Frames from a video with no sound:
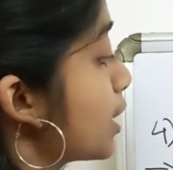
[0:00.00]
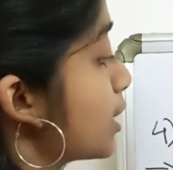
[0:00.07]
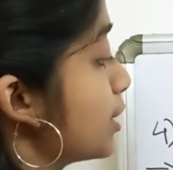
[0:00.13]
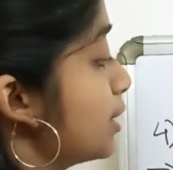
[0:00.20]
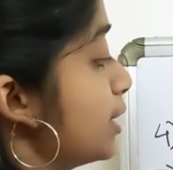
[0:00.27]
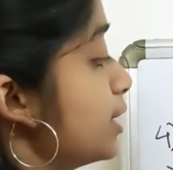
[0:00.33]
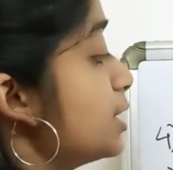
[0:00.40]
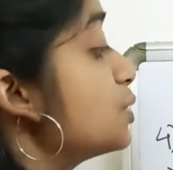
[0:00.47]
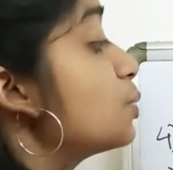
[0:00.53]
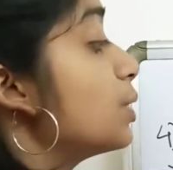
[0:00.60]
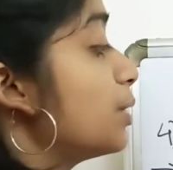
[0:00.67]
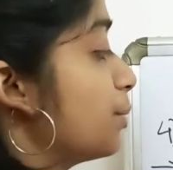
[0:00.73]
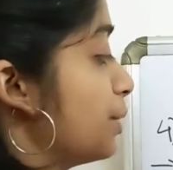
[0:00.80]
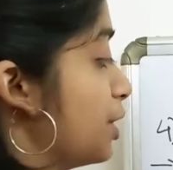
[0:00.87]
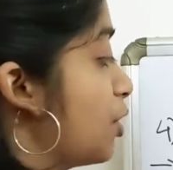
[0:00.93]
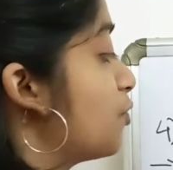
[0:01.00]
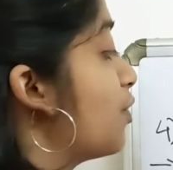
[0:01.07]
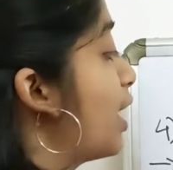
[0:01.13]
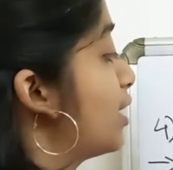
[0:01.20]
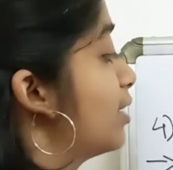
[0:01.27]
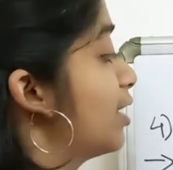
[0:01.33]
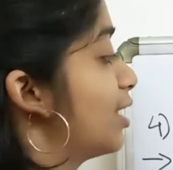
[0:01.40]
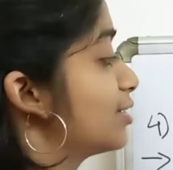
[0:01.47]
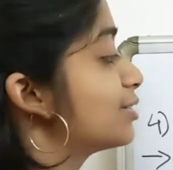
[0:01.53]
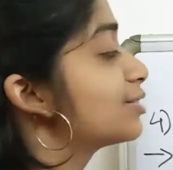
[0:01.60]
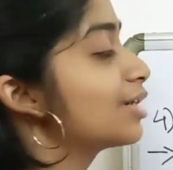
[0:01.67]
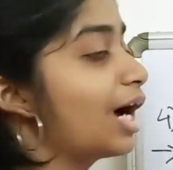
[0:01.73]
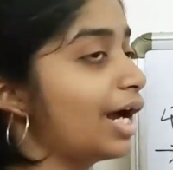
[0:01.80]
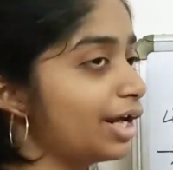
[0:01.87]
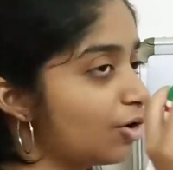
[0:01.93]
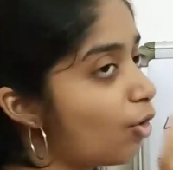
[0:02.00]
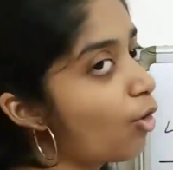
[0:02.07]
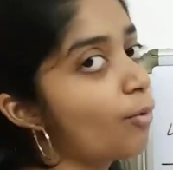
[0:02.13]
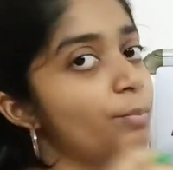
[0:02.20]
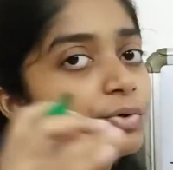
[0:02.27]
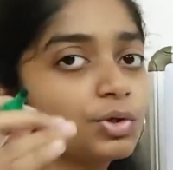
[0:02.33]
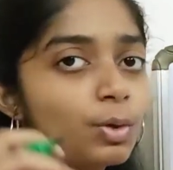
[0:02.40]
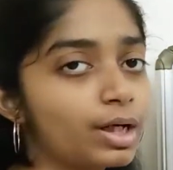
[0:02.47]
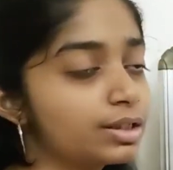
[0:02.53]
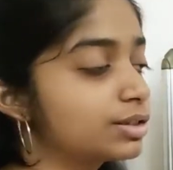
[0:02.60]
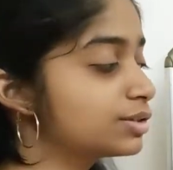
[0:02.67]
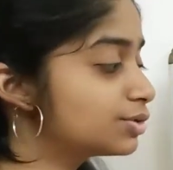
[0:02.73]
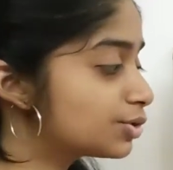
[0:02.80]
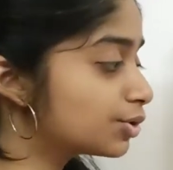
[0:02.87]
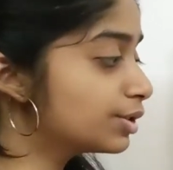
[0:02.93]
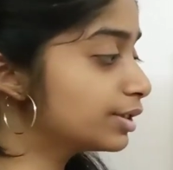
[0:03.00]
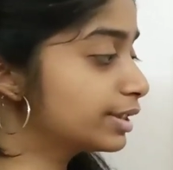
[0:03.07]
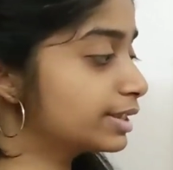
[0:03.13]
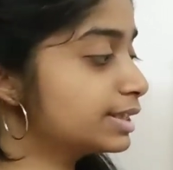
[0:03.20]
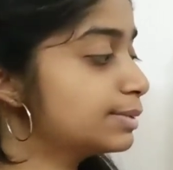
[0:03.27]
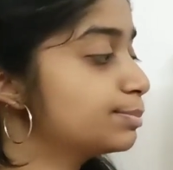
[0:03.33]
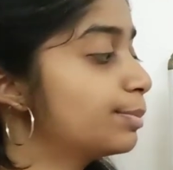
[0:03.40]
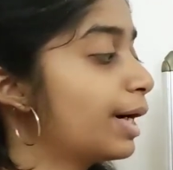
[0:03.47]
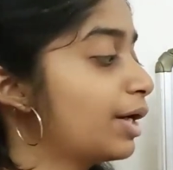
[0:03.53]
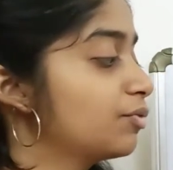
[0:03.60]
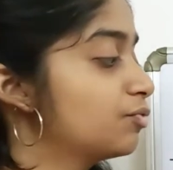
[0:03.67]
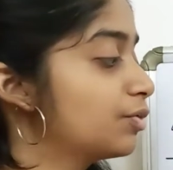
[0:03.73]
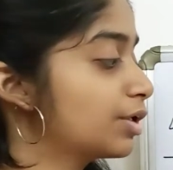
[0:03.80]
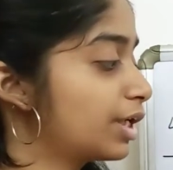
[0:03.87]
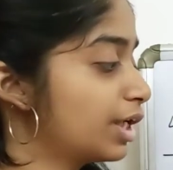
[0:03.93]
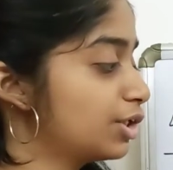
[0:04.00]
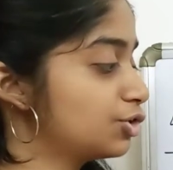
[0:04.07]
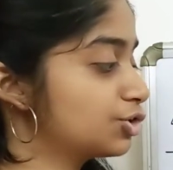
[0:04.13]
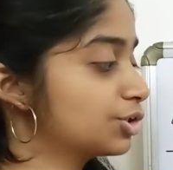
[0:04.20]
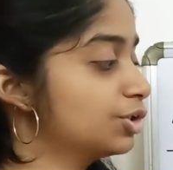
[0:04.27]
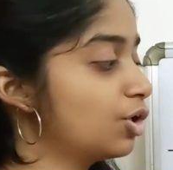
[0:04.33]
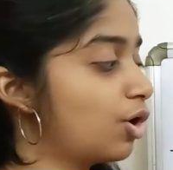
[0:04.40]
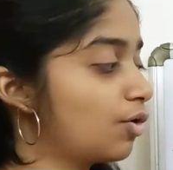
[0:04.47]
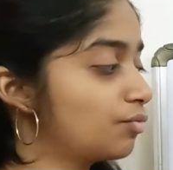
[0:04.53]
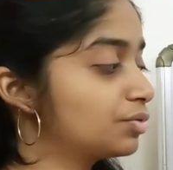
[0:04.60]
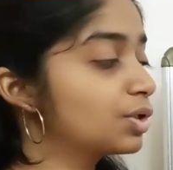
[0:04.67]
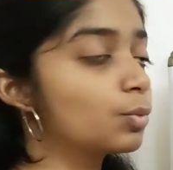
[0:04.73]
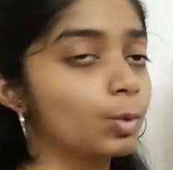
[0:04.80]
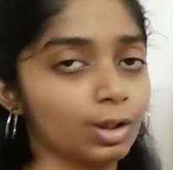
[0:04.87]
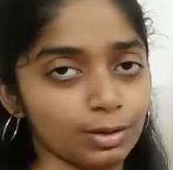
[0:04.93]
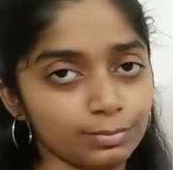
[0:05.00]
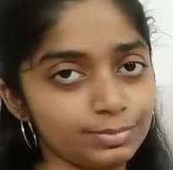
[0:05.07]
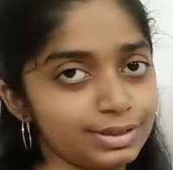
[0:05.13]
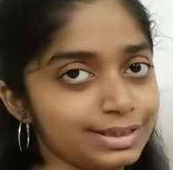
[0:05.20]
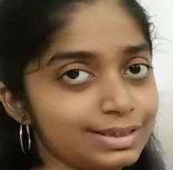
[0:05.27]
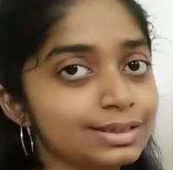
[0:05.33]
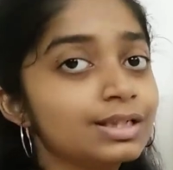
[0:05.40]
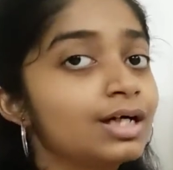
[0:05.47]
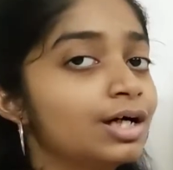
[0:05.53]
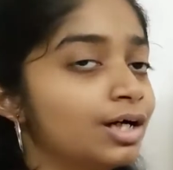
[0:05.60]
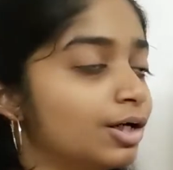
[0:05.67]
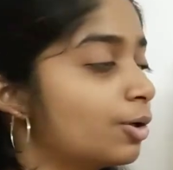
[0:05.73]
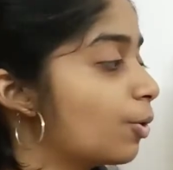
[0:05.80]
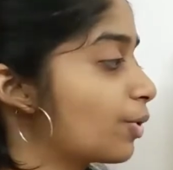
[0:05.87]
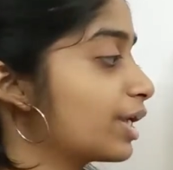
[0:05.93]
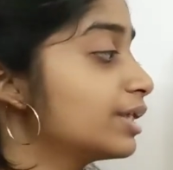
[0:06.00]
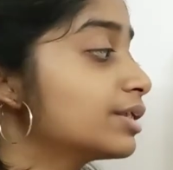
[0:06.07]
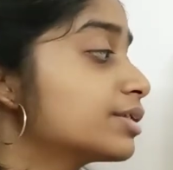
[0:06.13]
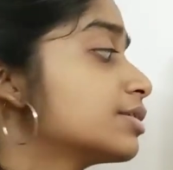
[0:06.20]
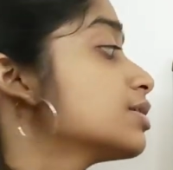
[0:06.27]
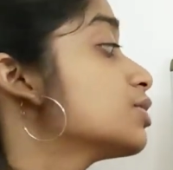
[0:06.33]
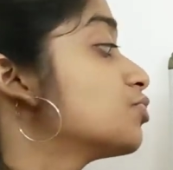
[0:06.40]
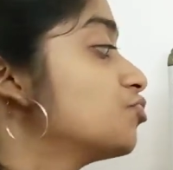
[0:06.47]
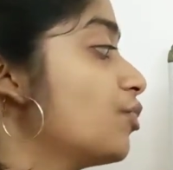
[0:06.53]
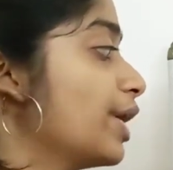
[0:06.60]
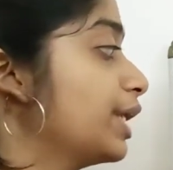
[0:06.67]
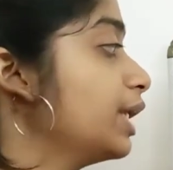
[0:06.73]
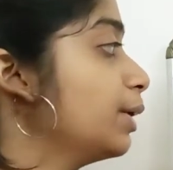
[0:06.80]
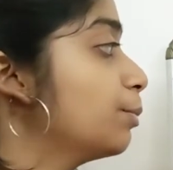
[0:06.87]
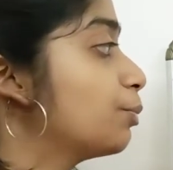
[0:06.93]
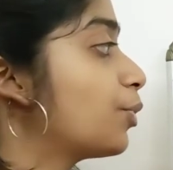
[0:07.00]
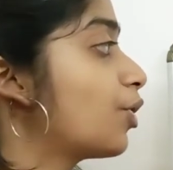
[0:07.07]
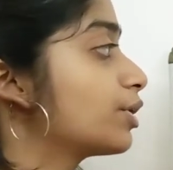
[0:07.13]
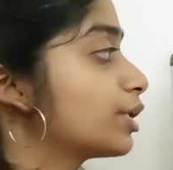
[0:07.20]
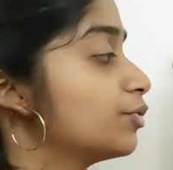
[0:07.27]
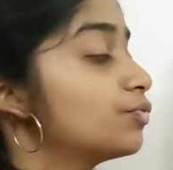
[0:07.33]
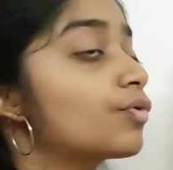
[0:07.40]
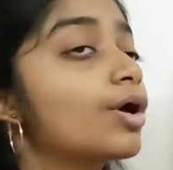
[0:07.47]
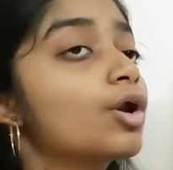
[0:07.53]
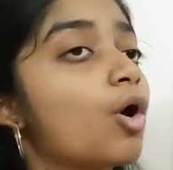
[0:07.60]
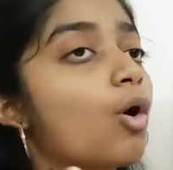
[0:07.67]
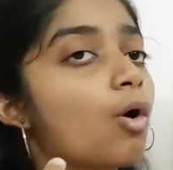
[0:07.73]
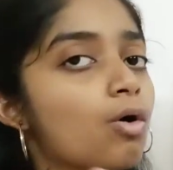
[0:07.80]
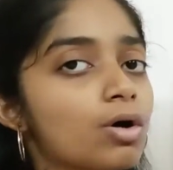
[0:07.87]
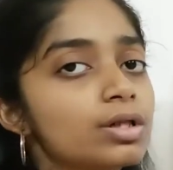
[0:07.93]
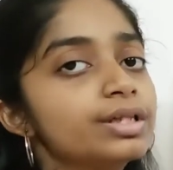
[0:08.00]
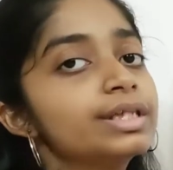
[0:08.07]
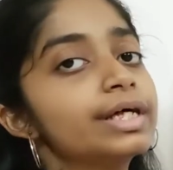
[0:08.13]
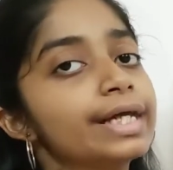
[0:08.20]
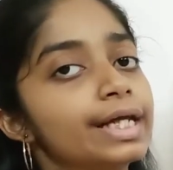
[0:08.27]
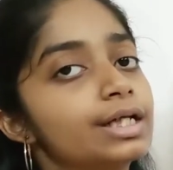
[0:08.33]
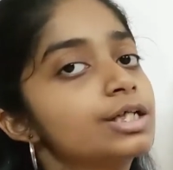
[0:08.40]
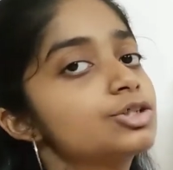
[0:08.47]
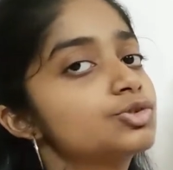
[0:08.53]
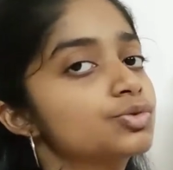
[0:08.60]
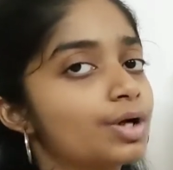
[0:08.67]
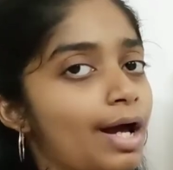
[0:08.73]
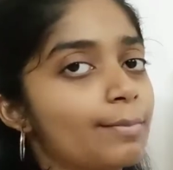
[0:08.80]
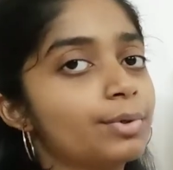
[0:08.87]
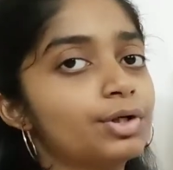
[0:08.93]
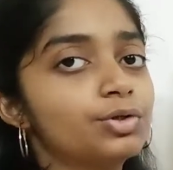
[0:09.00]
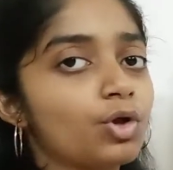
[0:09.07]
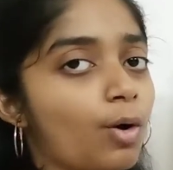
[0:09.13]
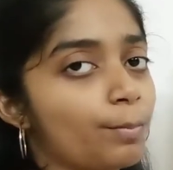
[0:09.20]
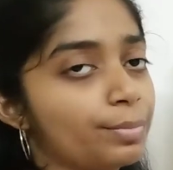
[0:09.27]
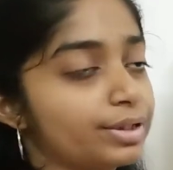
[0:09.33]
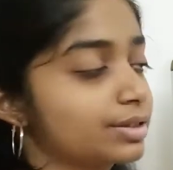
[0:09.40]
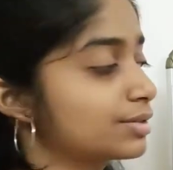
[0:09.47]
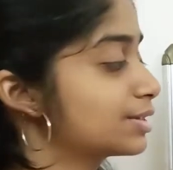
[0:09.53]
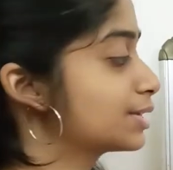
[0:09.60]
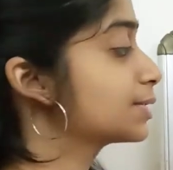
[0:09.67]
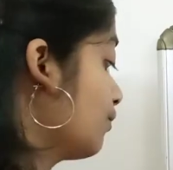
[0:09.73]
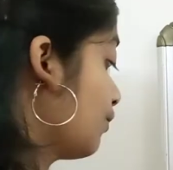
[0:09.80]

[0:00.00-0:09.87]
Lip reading: This will be your final answer. I hope you understood this bifurcation of the verbs. Okay, this is very important for all the English grammar topics.